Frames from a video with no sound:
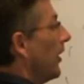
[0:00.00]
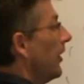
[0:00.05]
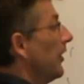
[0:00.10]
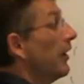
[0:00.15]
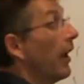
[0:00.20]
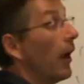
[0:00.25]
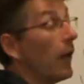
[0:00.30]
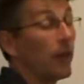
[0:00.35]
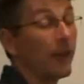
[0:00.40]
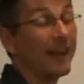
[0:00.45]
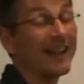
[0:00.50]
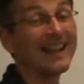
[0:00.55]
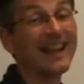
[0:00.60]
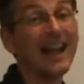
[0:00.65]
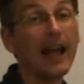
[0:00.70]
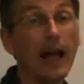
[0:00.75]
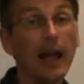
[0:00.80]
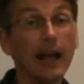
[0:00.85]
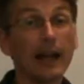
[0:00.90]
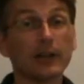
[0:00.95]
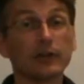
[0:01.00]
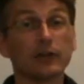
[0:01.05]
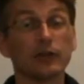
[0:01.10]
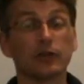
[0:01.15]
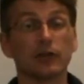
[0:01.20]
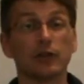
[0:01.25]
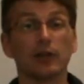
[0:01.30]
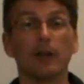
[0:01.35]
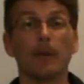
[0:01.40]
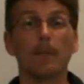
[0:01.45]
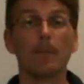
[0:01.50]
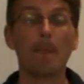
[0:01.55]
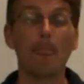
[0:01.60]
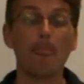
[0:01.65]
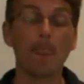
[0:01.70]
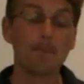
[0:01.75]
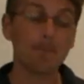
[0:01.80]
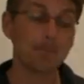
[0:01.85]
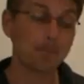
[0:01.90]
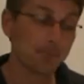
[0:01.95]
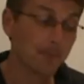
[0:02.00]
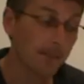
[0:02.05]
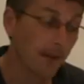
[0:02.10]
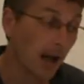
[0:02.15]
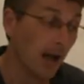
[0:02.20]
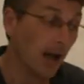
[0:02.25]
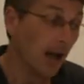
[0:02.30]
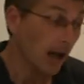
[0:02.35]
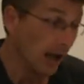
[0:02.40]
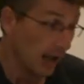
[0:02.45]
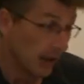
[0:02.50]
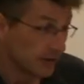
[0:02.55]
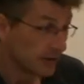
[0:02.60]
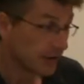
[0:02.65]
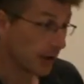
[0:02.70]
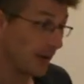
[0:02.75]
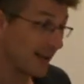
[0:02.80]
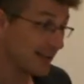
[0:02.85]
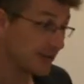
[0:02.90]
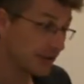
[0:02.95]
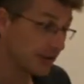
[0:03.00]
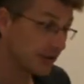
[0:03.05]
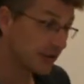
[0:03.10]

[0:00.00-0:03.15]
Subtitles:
nothing extra. So as it